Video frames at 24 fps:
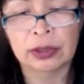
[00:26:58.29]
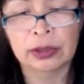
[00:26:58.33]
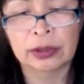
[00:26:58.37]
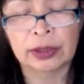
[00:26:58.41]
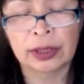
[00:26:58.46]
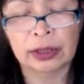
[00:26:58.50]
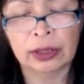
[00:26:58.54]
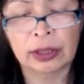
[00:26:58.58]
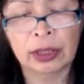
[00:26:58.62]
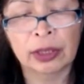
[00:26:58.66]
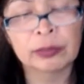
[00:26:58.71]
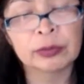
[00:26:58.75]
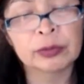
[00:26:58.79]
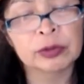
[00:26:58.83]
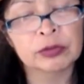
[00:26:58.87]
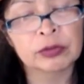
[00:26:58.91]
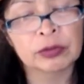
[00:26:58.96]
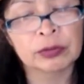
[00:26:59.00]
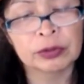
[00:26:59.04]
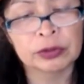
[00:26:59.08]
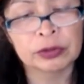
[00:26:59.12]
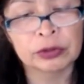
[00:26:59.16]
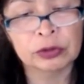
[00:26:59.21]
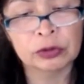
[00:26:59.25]
that comes
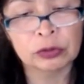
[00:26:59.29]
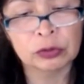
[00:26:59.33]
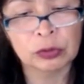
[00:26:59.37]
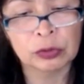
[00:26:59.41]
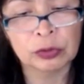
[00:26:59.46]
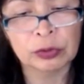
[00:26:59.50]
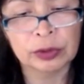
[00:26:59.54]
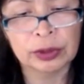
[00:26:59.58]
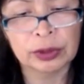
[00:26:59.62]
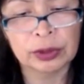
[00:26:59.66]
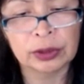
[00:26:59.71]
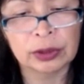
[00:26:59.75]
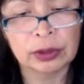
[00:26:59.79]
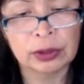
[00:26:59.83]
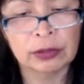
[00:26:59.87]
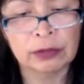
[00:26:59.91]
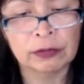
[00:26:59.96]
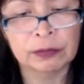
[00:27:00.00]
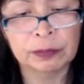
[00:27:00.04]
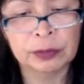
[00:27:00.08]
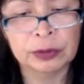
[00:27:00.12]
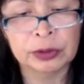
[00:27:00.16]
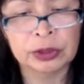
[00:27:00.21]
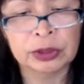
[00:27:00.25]
from a story
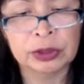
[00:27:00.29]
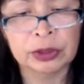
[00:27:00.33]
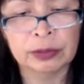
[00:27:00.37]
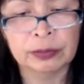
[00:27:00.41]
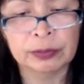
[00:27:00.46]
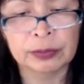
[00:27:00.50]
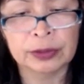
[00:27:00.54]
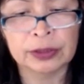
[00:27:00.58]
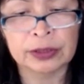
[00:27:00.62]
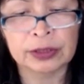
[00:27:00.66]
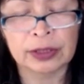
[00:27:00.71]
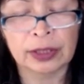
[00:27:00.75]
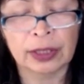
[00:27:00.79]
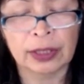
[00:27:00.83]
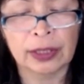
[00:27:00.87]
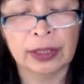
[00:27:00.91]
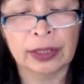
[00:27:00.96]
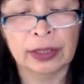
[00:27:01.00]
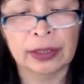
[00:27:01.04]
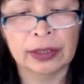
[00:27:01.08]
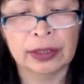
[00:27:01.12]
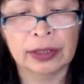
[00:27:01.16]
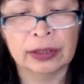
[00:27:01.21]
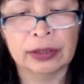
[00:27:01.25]
of pushing up the sky,